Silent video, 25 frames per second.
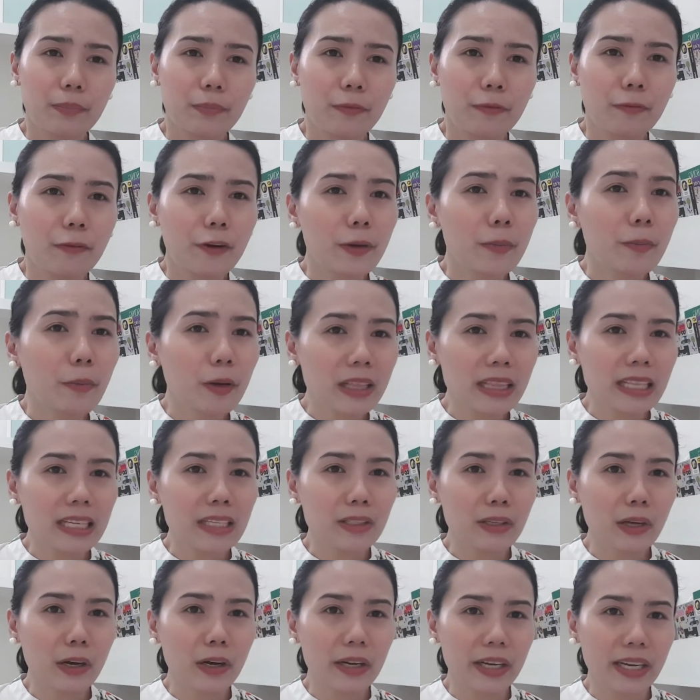For
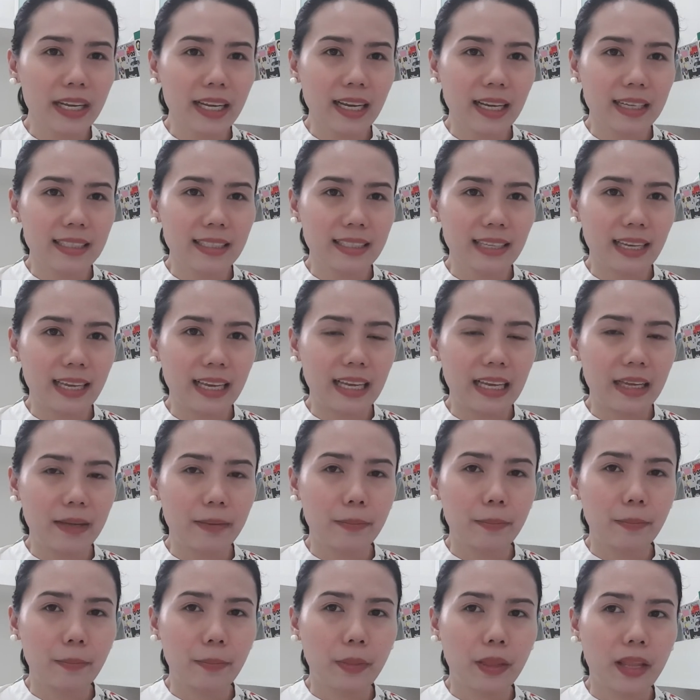Montessori kasi,
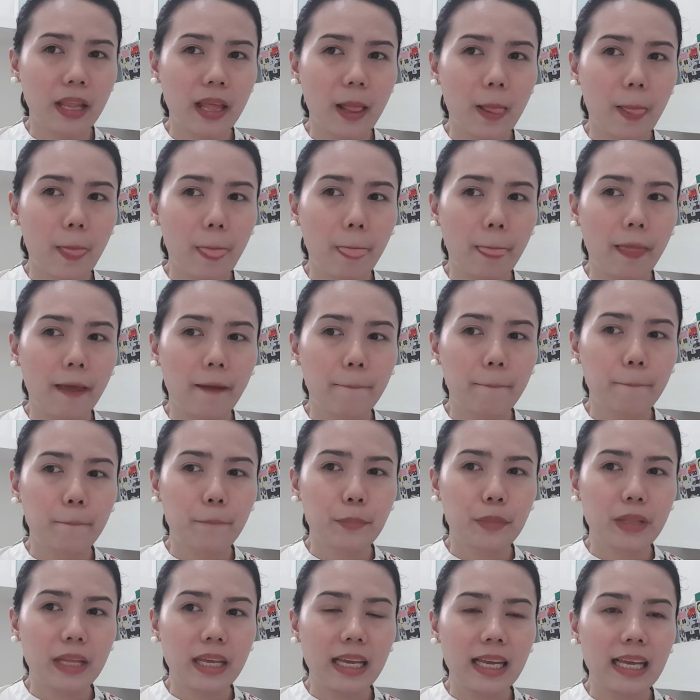
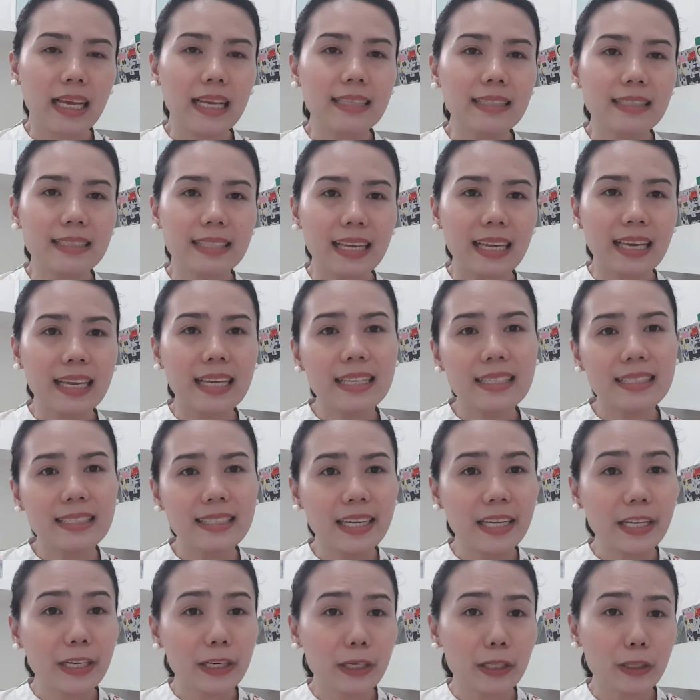it's
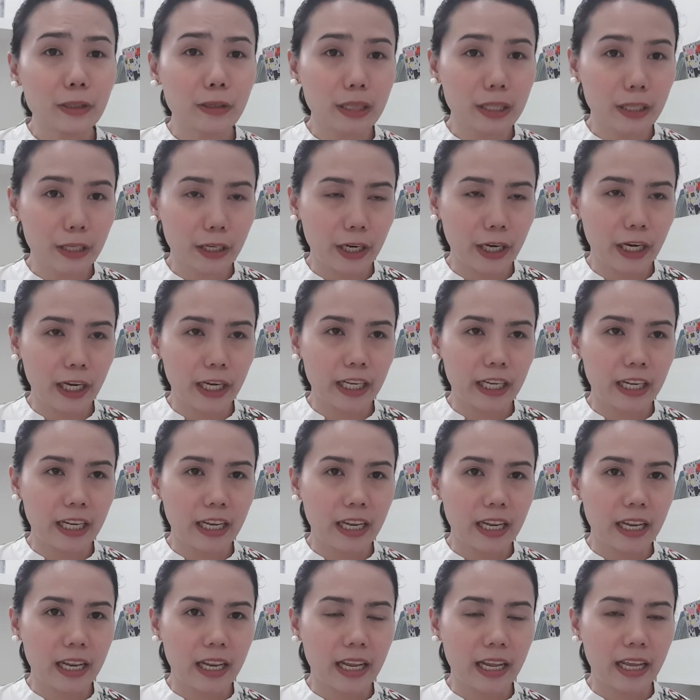easier to learn